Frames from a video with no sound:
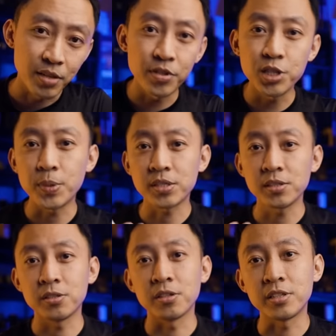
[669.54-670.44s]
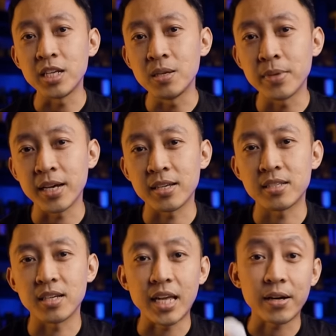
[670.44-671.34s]
If each person on your team
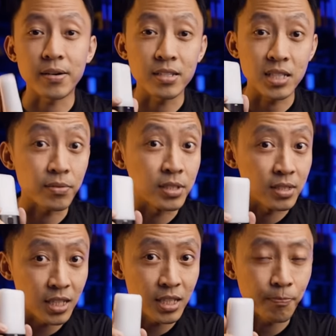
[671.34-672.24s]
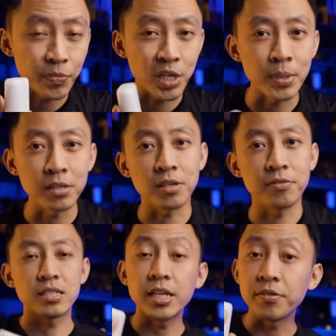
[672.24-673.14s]
has a LR70, the amount
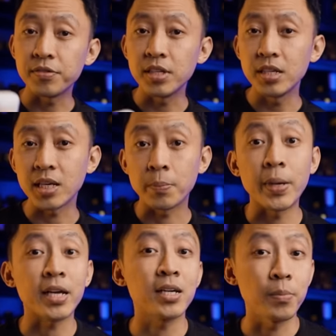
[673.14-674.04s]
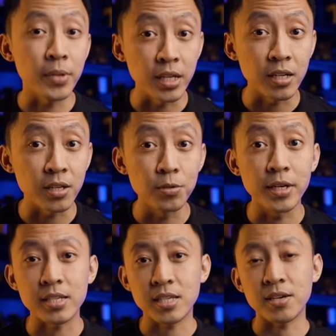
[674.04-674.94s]
of safety and backup gear you
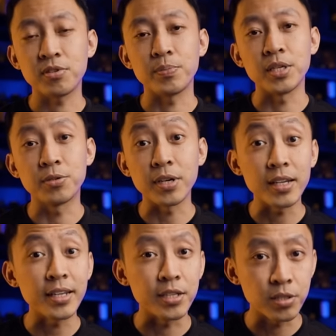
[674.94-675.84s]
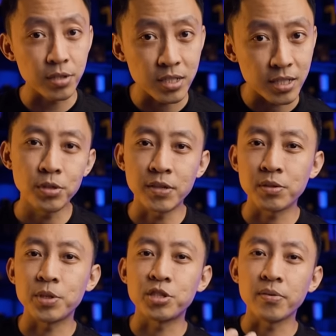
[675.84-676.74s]
guys have will be greatly increased. You don't have
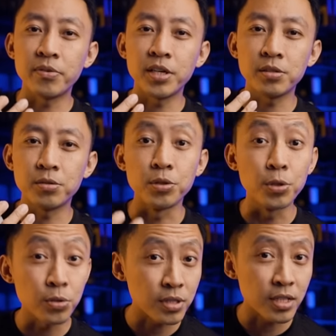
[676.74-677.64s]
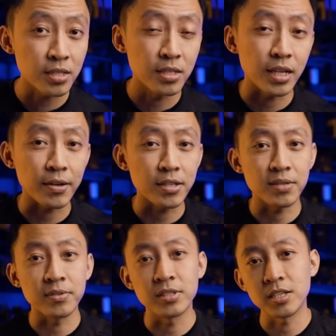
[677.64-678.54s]
to be traveling to use this. The
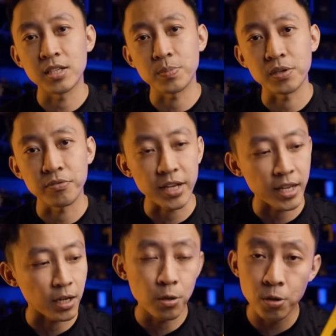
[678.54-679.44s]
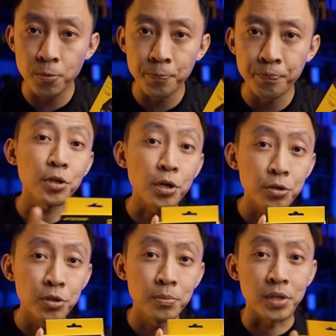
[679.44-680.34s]
LR70 is perfect at home,
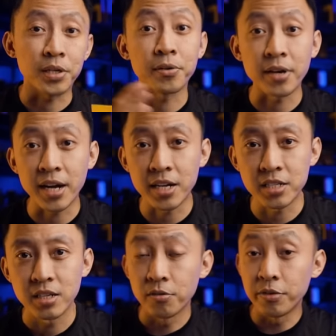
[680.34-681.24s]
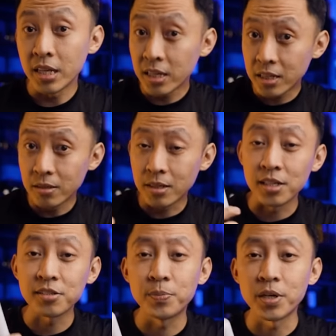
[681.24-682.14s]
storeroom, the garage, vehicle,
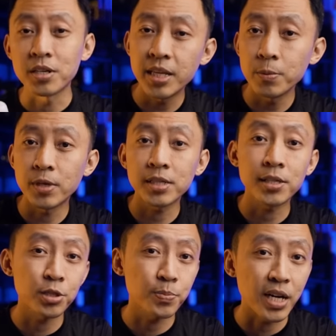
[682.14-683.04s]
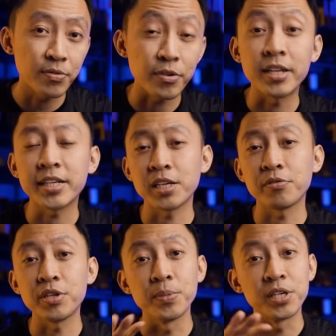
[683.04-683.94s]
glove box. Keep one close by for any kind
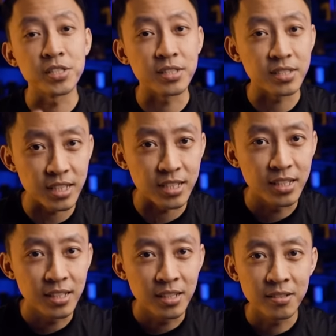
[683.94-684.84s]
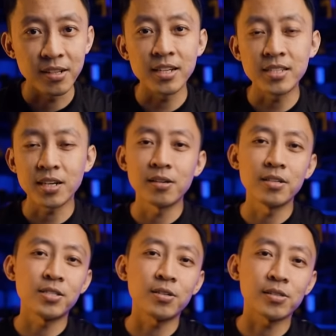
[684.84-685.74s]
of emergency. Right, these are all
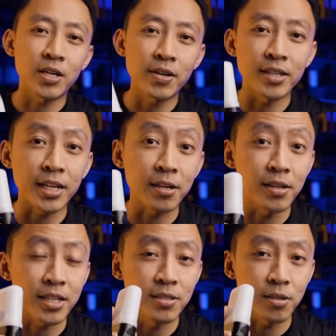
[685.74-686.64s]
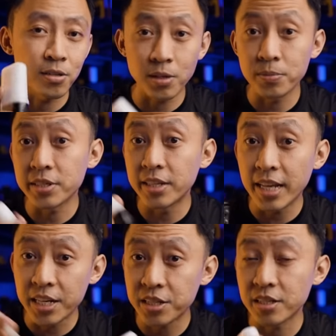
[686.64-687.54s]
in stock now at
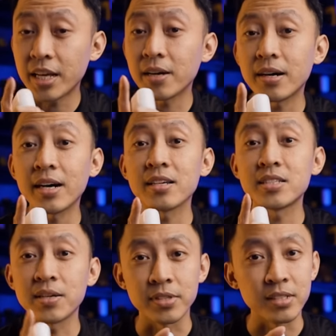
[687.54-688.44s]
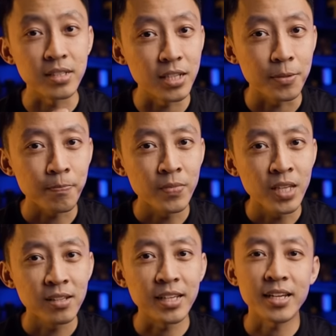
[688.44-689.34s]
nitecorelights.com/LR70.
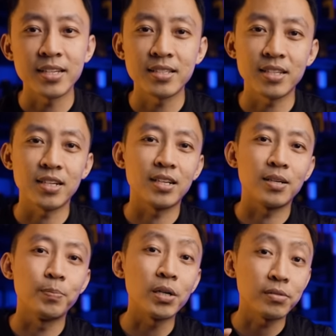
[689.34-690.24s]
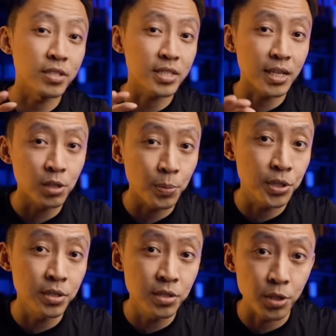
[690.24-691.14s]
There is a bulk discount
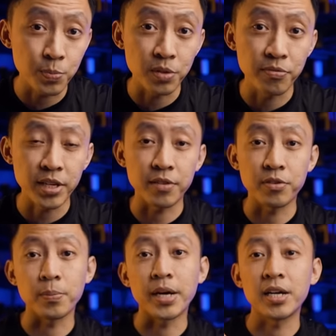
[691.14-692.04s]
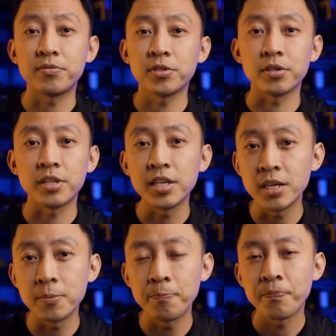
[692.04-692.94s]
option, so it's perfect if you're buying for your
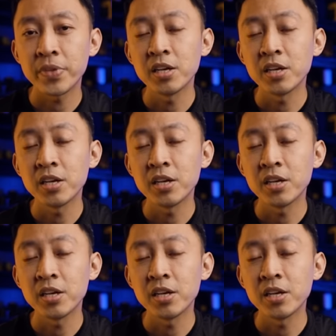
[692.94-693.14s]
team,